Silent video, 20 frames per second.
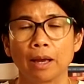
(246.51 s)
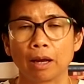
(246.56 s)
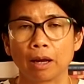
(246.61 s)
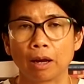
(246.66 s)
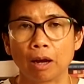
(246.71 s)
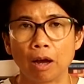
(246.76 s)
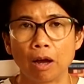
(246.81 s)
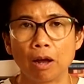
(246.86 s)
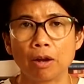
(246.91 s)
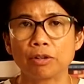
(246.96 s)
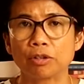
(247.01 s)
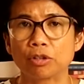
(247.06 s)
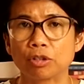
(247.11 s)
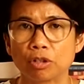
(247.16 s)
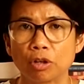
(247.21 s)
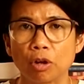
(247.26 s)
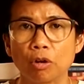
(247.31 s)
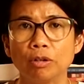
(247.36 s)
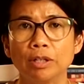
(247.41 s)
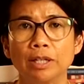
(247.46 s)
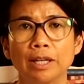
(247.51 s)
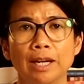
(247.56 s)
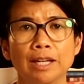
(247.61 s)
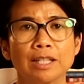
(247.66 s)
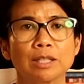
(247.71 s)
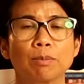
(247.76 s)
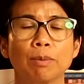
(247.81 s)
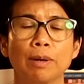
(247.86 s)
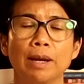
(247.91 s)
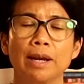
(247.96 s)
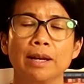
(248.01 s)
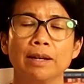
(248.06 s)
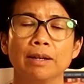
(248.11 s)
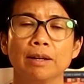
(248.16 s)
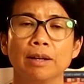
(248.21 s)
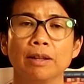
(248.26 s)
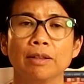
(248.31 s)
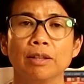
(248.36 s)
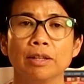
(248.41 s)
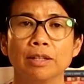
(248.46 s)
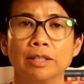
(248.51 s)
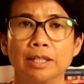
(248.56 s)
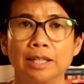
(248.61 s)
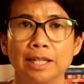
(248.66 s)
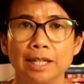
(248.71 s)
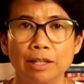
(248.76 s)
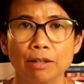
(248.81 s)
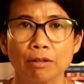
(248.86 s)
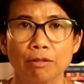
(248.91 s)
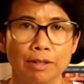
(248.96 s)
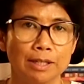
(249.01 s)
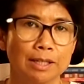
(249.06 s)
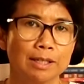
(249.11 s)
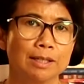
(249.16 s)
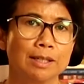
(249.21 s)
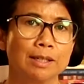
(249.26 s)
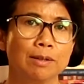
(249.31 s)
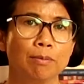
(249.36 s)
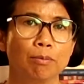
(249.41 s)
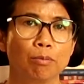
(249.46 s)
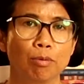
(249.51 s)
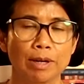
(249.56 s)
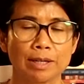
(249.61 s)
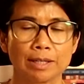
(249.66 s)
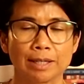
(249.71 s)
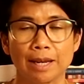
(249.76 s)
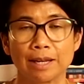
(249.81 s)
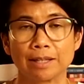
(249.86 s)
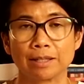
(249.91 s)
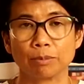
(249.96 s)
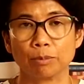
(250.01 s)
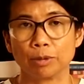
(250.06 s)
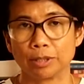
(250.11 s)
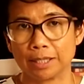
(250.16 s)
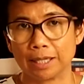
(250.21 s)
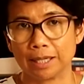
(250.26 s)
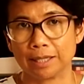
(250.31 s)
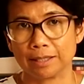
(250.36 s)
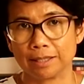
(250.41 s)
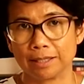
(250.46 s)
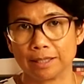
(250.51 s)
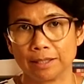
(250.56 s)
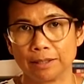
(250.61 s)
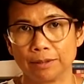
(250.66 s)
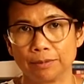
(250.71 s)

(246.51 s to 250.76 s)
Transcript: can't solely explain the decrease in breast cancer mortality.